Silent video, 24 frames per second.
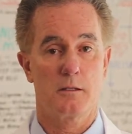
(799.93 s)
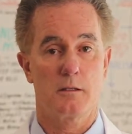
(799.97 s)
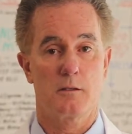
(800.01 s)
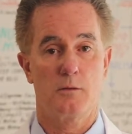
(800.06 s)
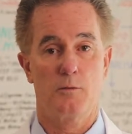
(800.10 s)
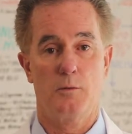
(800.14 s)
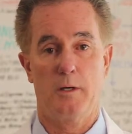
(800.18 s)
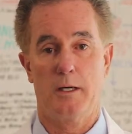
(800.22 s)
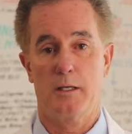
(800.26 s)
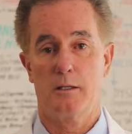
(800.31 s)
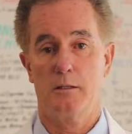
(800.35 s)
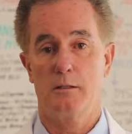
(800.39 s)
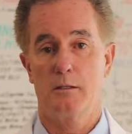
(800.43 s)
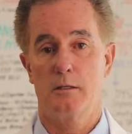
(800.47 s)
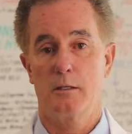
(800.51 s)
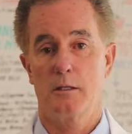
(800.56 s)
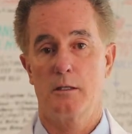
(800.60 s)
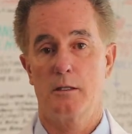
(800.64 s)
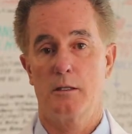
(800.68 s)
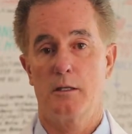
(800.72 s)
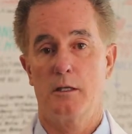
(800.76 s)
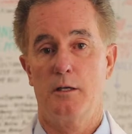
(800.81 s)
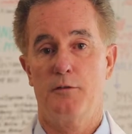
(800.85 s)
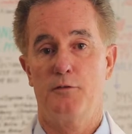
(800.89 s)
Well,
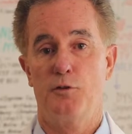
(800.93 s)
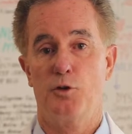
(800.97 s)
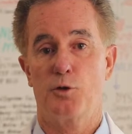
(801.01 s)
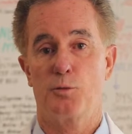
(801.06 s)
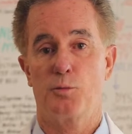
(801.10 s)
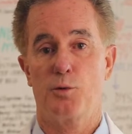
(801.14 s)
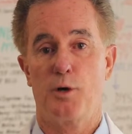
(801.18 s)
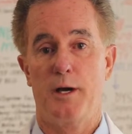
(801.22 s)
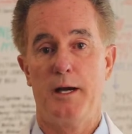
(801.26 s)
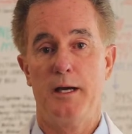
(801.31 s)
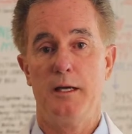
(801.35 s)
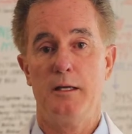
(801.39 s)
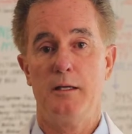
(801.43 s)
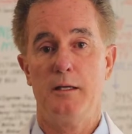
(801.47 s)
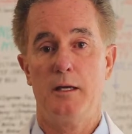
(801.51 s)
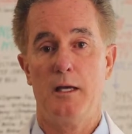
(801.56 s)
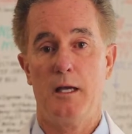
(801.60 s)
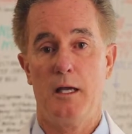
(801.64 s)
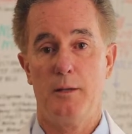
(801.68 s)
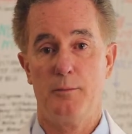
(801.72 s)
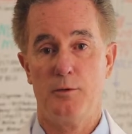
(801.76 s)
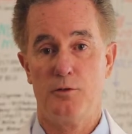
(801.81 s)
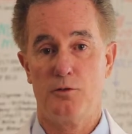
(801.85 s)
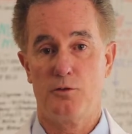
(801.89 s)
if your brain
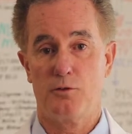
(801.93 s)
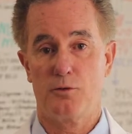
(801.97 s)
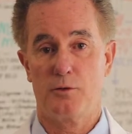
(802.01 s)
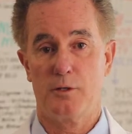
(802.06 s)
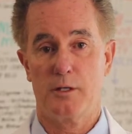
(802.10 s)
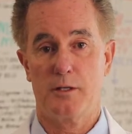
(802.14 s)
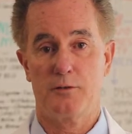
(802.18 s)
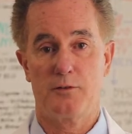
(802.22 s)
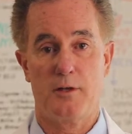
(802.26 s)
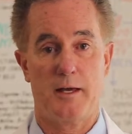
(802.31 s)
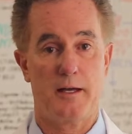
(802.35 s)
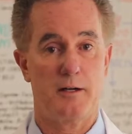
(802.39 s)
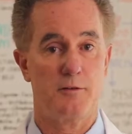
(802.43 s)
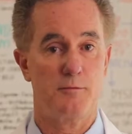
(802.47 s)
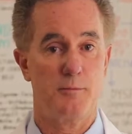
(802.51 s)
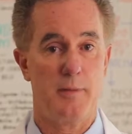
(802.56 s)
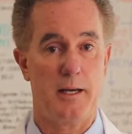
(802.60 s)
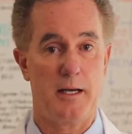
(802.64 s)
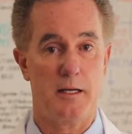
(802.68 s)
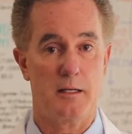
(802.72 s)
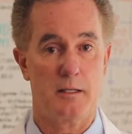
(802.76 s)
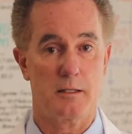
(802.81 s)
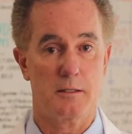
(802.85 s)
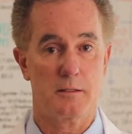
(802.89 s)
chemistry is out of
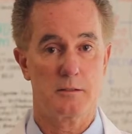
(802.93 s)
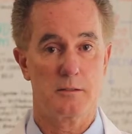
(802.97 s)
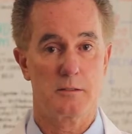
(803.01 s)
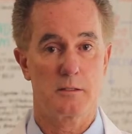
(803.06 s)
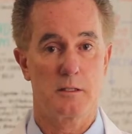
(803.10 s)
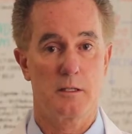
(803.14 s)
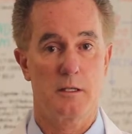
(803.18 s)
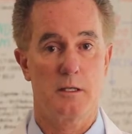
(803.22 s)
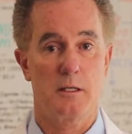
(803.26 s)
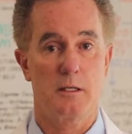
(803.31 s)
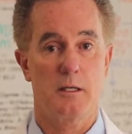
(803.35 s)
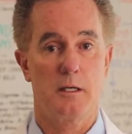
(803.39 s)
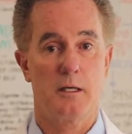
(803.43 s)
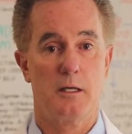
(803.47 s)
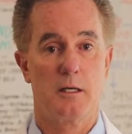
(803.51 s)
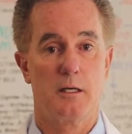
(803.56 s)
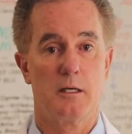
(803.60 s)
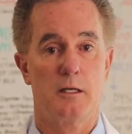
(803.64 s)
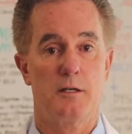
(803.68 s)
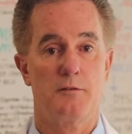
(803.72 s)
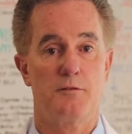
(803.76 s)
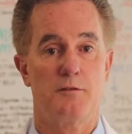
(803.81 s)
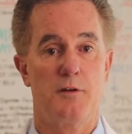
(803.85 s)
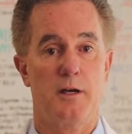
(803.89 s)
balance, it
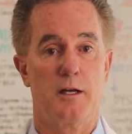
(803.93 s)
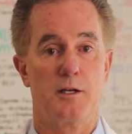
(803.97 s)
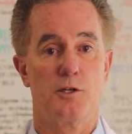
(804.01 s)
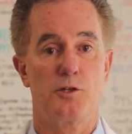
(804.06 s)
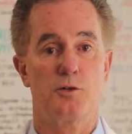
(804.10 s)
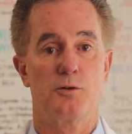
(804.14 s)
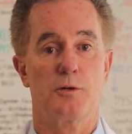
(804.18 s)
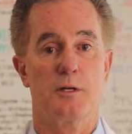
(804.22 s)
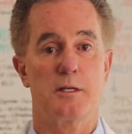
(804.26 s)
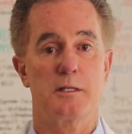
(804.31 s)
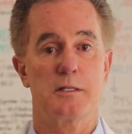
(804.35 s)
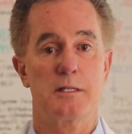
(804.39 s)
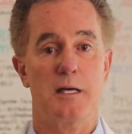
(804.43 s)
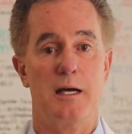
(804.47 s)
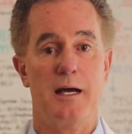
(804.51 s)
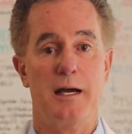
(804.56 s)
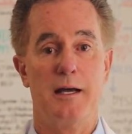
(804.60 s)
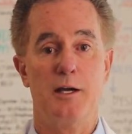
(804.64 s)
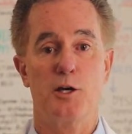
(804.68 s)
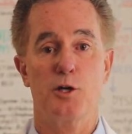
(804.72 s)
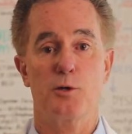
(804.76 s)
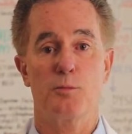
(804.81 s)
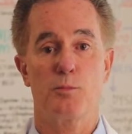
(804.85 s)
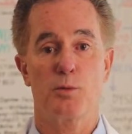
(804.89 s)
can affect your
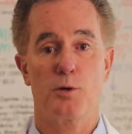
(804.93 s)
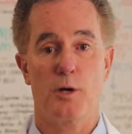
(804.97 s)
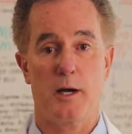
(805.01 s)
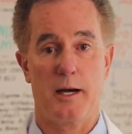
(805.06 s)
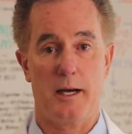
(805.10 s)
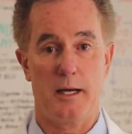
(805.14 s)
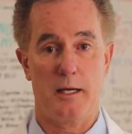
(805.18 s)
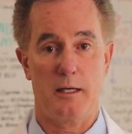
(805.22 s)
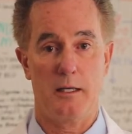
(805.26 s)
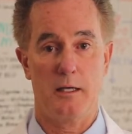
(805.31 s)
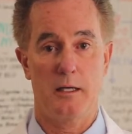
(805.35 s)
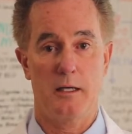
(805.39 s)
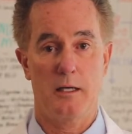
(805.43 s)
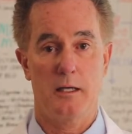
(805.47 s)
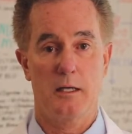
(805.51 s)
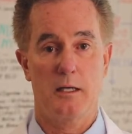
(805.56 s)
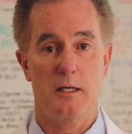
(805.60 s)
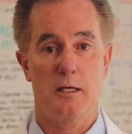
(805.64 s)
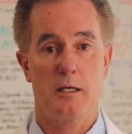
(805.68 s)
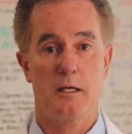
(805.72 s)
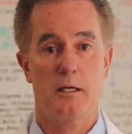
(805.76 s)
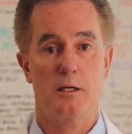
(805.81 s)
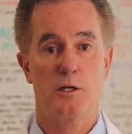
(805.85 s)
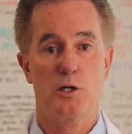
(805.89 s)
entire brain,
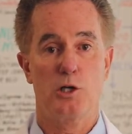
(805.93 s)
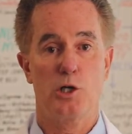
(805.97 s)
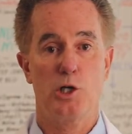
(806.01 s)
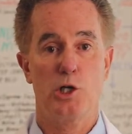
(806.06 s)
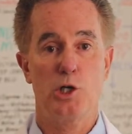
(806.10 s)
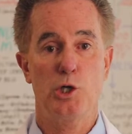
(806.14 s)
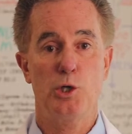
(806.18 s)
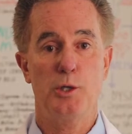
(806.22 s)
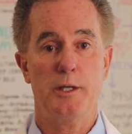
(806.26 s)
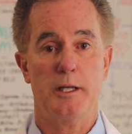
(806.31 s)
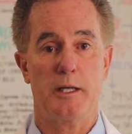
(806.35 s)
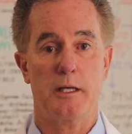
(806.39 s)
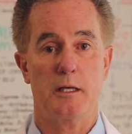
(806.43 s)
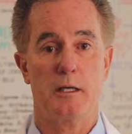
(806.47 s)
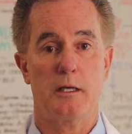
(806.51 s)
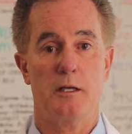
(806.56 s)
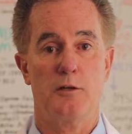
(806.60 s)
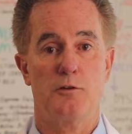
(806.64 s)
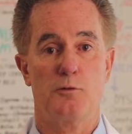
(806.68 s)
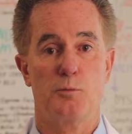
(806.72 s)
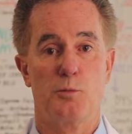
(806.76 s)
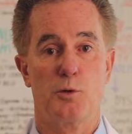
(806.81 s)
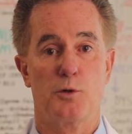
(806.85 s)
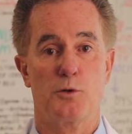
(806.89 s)
including
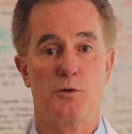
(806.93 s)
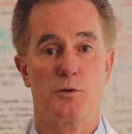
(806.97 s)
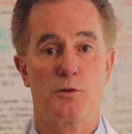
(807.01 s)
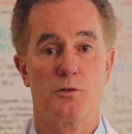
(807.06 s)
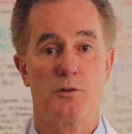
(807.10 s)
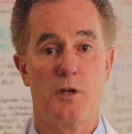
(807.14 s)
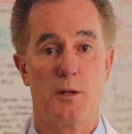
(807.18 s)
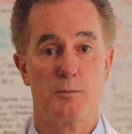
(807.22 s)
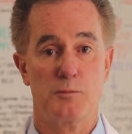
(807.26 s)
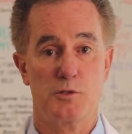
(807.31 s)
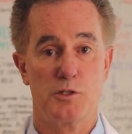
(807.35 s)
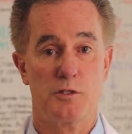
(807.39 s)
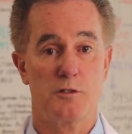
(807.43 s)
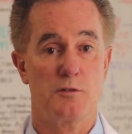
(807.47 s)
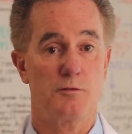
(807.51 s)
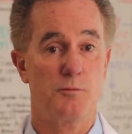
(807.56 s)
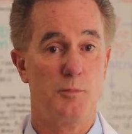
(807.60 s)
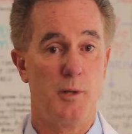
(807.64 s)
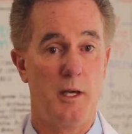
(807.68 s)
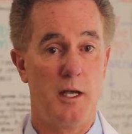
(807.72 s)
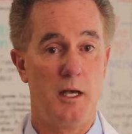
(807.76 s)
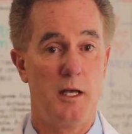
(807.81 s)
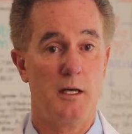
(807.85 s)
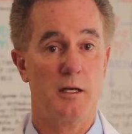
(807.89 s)
its perception of
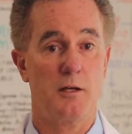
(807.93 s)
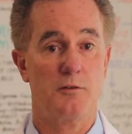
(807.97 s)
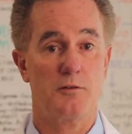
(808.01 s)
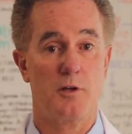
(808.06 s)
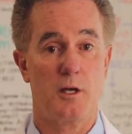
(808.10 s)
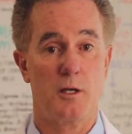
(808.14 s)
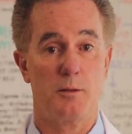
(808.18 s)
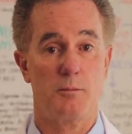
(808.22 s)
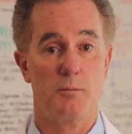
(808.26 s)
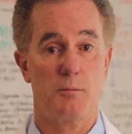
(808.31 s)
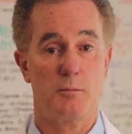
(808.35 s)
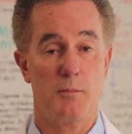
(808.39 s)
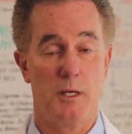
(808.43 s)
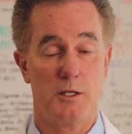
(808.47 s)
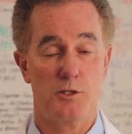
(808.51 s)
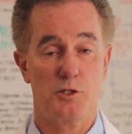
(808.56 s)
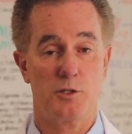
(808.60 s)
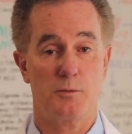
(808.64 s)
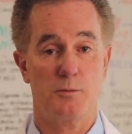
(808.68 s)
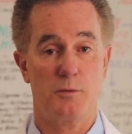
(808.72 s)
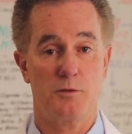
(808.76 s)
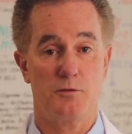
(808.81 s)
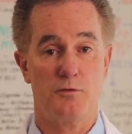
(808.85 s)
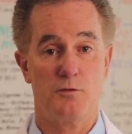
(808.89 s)
pain, as I
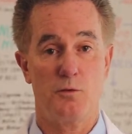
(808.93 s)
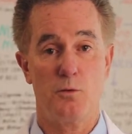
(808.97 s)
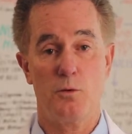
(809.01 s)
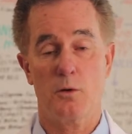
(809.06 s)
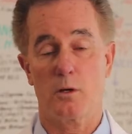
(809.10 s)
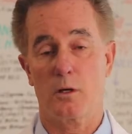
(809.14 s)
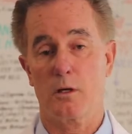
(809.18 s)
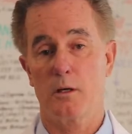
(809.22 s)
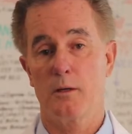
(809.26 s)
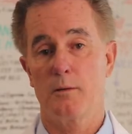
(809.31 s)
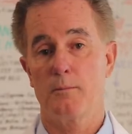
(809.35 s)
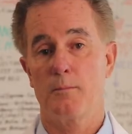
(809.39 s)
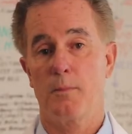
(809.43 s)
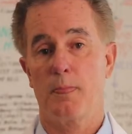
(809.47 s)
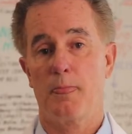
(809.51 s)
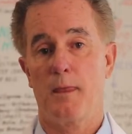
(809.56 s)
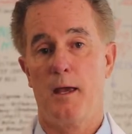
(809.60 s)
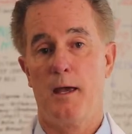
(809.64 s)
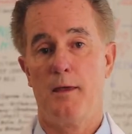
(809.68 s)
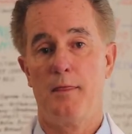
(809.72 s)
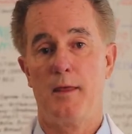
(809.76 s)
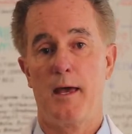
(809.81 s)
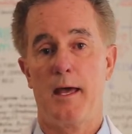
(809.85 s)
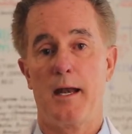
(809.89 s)
mentioned before,
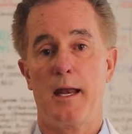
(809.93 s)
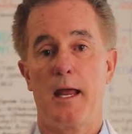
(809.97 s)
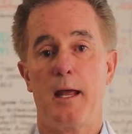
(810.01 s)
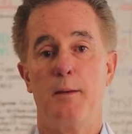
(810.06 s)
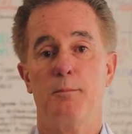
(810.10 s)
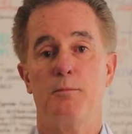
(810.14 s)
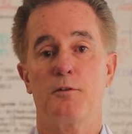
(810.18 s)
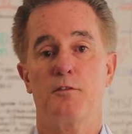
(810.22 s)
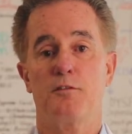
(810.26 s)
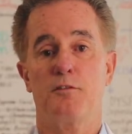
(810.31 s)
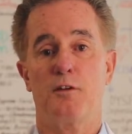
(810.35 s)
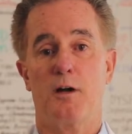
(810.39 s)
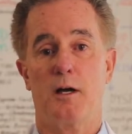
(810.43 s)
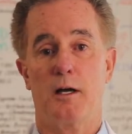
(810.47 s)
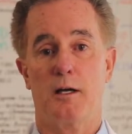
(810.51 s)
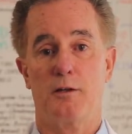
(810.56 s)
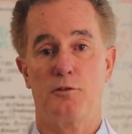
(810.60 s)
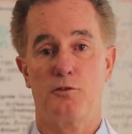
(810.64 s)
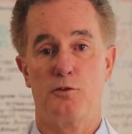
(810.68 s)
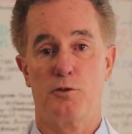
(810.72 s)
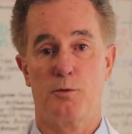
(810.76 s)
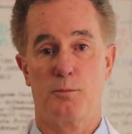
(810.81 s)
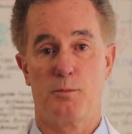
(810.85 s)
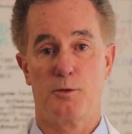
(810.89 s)
and that
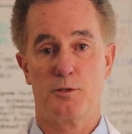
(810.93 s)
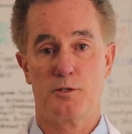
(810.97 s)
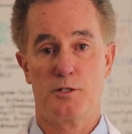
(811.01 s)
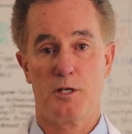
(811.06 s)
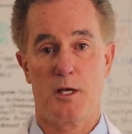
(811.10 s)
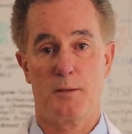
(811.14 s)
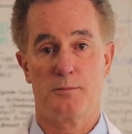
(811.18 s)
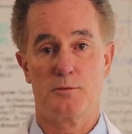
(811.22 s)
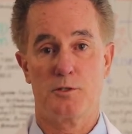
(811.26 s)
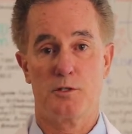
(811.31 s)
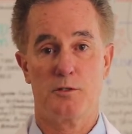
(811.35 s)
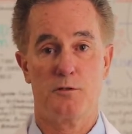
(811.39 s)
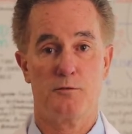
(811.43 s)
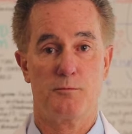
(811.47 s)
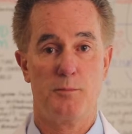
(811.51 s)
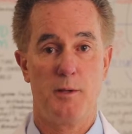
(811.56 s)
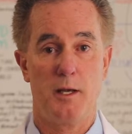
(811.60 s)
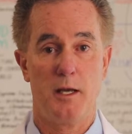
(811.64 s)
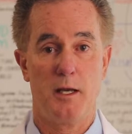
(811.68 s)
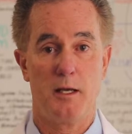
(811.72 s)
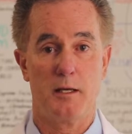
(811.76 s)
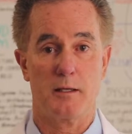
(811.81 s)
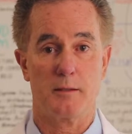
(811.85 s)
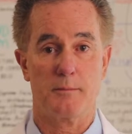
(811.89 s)
amplifies your perception of
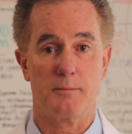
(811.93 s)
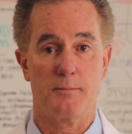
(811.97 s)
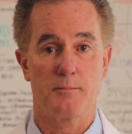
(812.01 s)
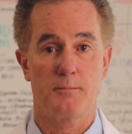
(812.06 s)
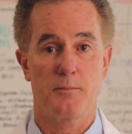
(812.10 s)
pain.